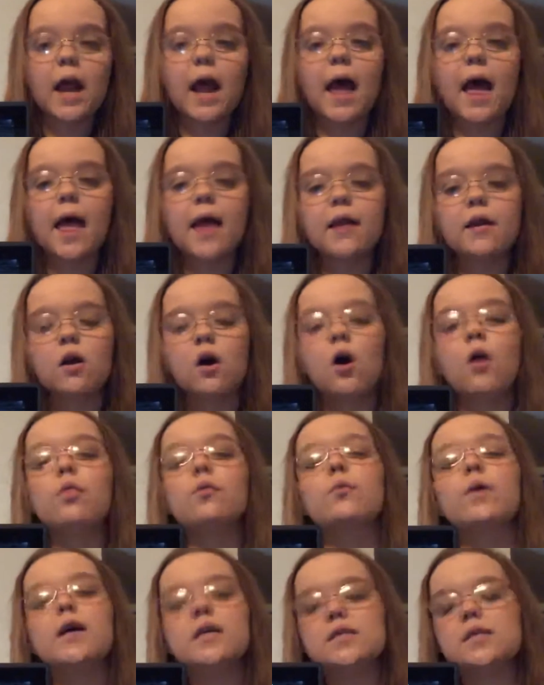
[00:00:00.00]
And on the
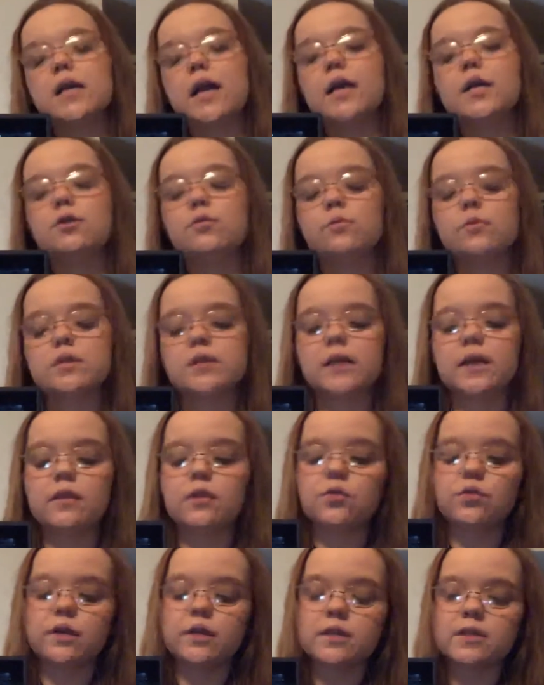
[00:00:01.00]
right side, you will see the
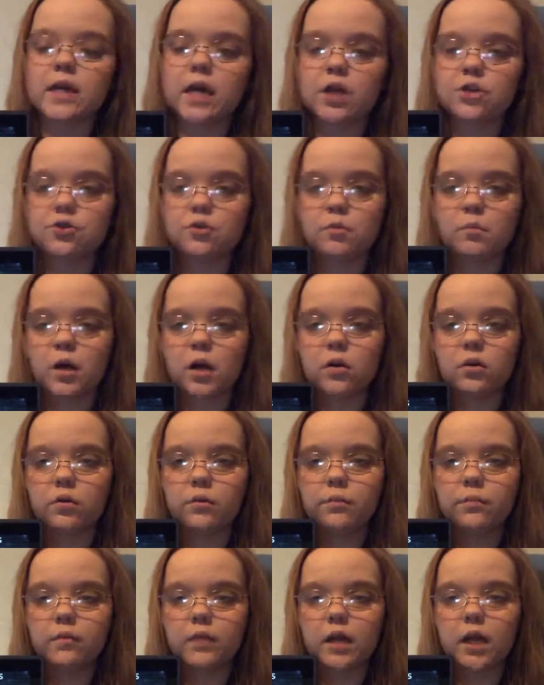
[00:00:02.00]
transactional model
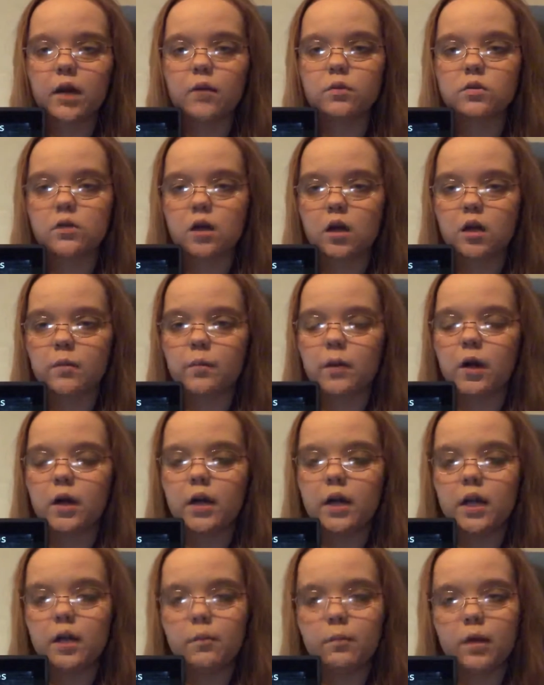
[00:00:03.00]
that I will talk about
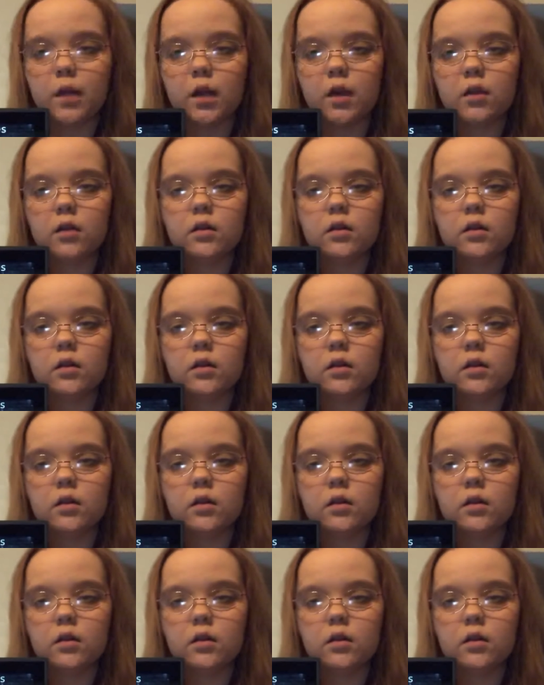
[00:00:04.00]
in a minute.